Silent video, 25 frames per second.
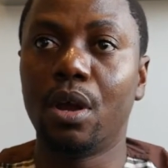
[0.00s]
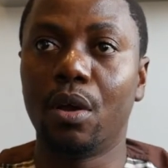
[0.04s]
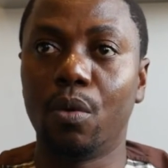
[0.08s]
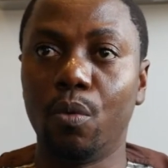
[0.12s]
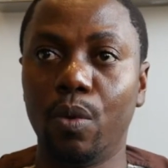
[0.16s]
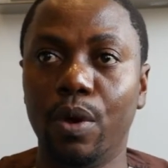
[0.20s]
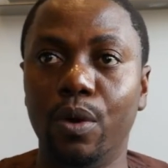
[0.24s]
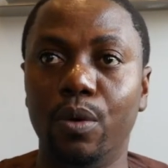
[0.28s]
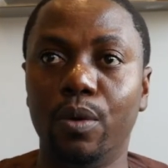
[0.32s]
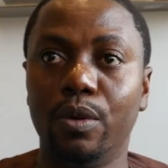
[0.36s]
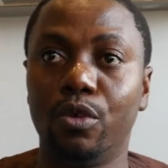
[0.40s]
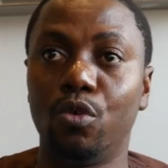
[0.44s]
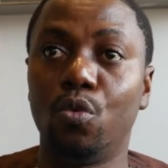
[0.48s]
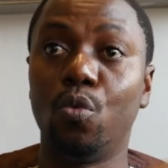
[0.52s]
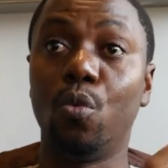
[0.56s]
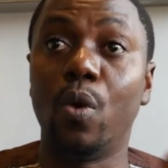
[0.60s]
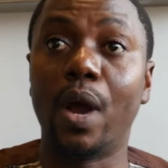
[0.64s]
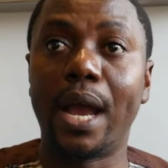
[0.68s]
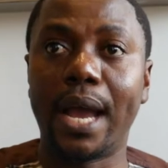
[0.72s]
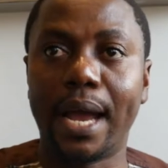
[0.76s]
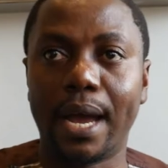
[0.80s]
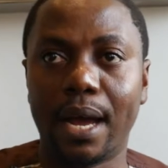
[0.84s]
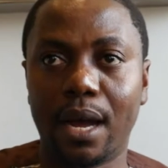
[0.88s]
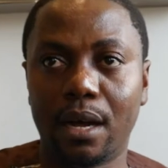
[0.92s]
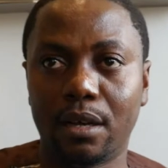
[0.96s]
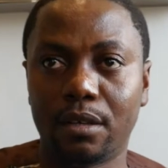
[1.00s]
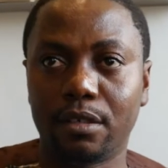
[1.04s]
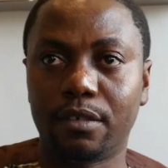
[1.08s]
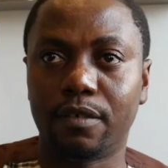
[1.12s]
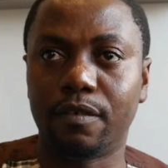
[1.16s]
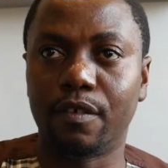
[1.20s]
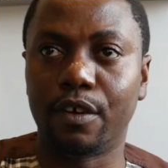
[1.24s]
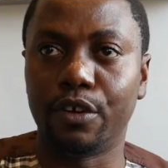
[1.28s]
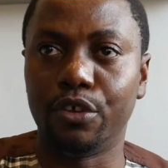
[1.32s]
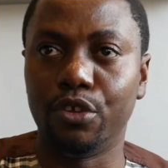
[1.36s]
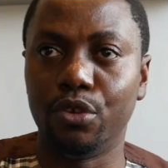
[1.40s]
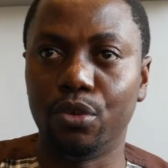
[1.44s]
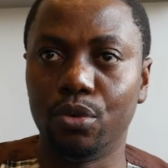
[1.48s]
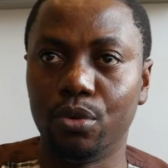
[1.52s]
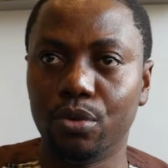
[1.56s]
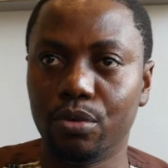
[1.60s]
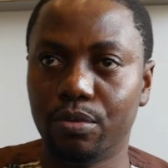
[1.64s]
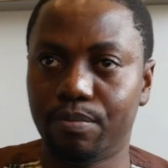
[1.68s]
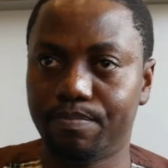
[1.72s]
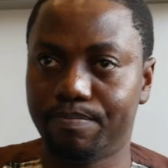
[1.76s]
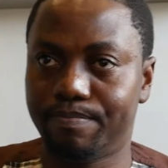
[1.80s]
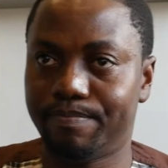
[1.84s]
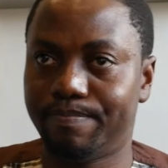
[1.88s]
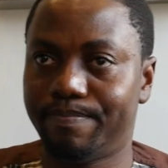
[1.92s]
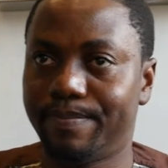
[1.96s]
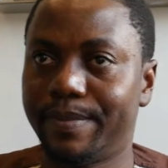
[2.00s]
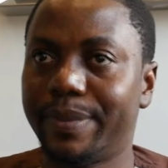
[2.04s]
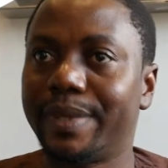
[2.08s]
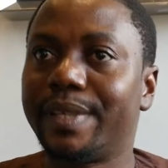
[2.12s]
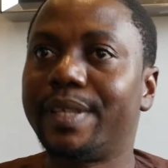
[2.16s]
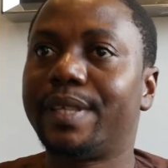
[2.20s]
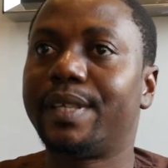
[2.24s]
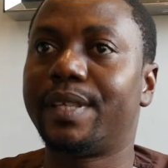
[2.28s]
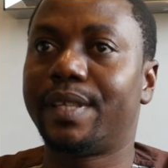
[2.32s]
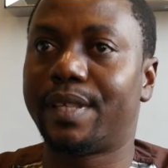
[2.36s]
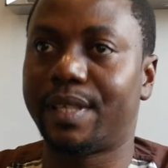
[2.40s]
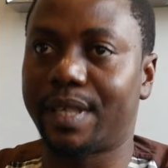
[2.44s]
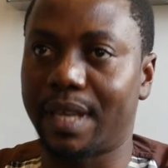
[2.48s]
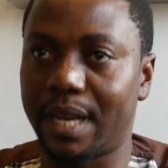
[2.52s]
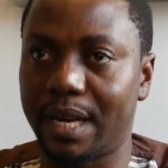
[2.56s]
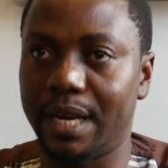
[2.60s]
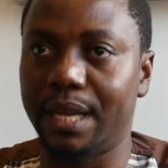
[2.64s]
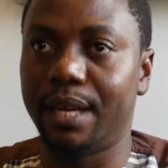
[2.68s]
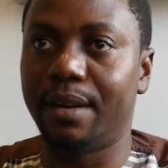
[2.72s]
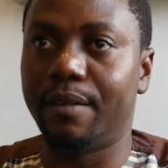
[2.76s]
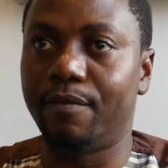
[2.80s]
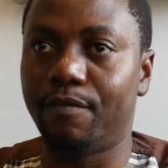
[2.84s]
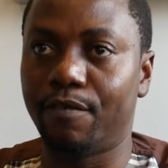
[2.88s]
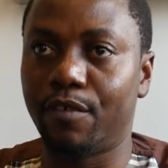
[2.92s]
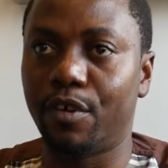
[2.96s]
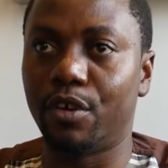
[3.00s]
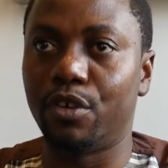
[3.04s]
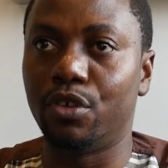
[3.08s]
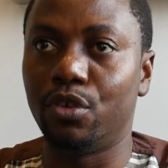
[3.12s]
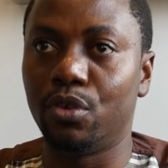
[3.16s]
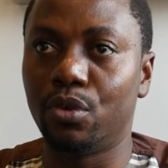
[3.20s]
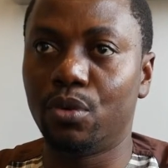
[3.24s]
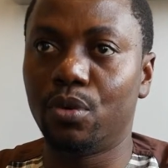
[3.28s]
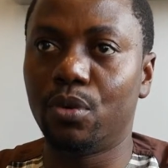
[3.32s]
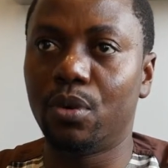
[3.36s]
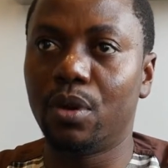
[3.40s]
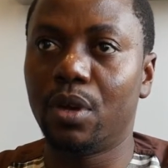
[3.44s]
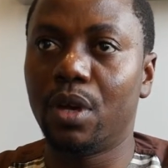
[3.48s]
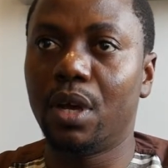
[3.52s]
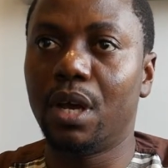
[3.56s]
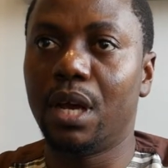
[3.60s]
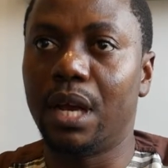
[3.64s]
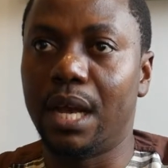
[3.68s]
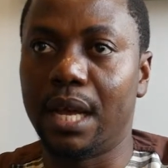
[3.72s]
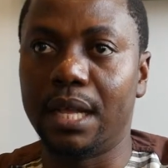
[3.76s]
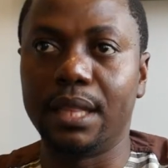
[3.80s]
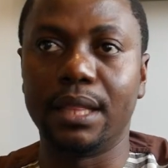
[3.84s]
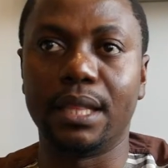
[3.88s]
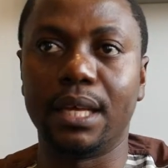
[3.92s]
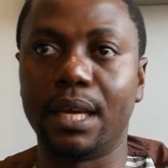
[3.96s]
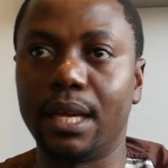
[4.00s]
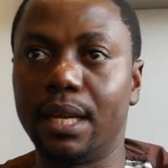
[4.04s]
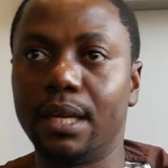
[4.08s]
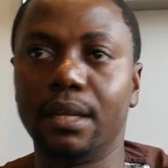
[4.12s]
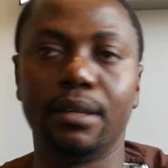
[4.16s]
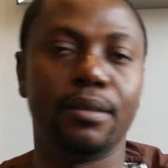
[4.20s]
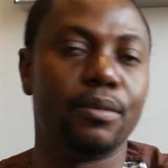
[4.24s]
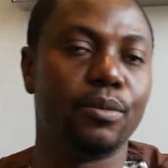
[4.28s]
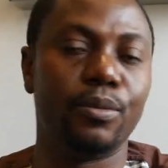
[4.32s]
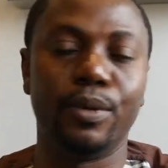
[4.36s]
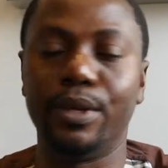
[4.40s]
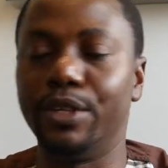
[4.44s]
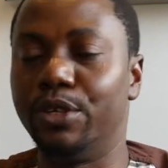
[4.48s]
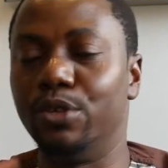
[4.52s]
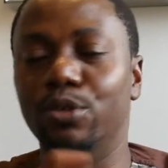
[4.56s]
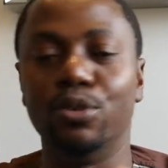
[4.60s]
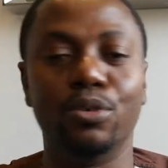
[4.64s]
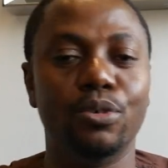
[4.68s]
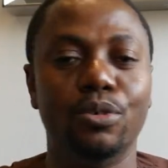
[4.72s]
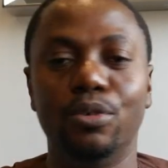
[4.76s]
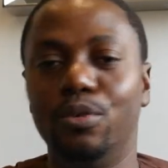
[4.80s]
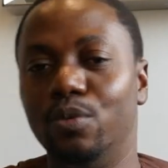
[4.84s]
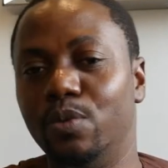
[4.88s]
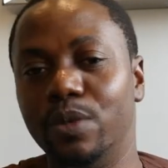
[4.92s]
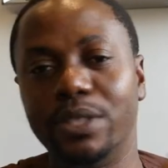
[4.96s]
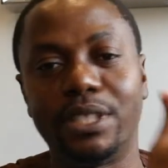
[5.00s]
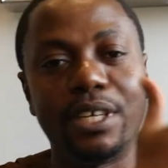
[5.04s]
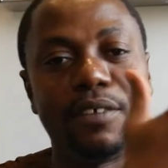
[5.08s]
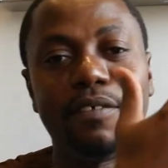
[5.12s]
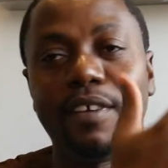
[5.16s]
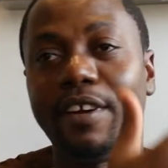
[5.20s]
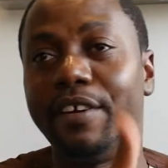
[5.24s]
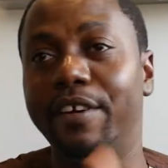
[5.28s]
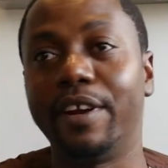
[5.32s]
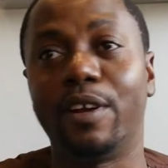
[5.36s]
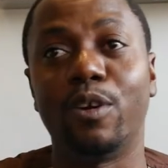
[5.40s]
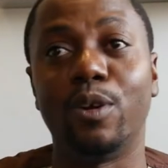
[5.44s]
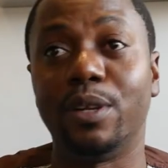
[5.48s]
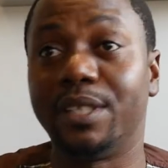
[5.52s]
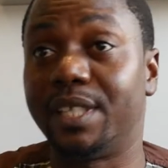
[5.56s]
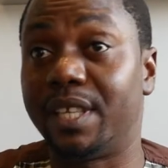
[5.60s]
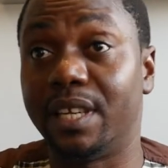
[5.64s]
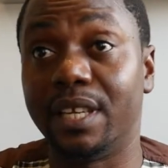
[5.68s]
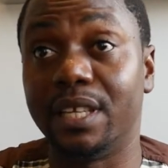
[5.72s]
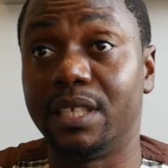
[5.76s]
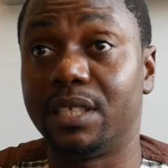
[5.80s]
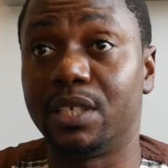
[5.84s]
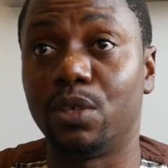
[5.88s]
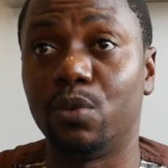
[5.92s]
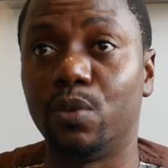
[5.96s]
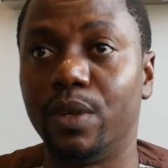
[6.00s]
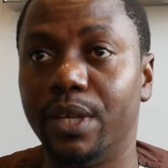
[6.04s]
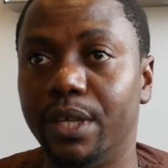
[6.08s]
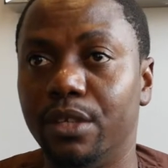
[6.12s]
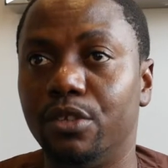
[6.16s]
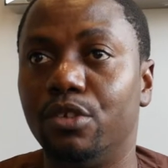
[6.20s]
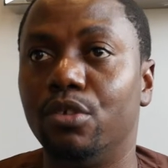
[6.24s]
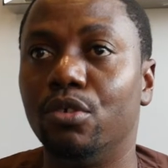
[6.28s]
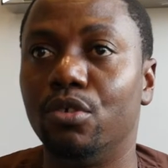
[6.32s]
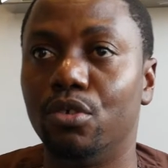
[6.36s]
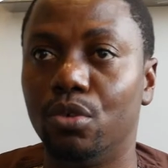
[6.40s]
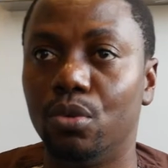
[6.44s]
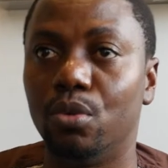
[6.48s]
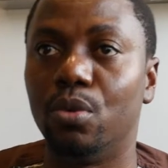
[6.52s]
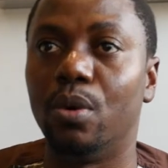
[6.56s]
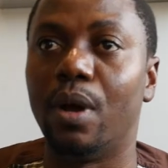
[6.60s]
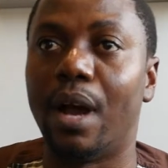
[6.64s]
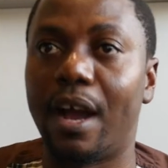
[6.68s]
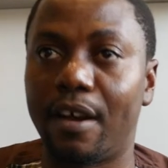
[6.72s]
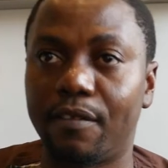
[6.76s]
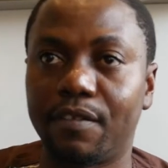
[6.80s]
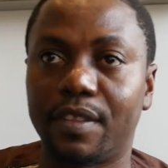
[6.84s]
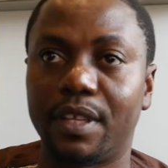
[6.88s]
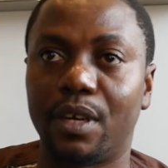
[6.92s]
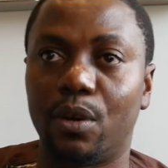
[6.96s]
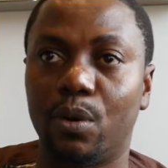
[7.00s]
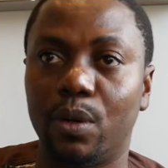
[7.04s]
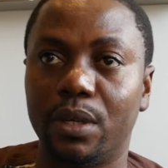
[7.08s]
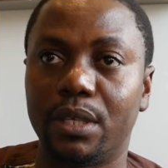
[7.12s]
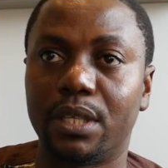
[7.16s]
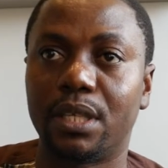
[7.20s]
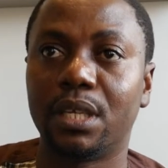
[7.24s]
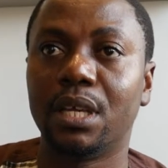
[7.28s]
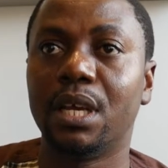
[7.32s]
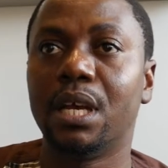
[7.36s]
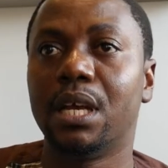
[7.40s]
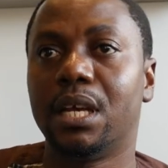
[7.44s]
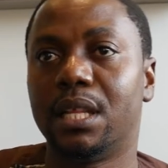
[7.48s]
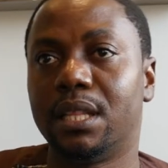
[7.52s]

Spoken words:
We would warehouse for you, sell it for you, and then we do whichever reconciliation we need to do afterwards.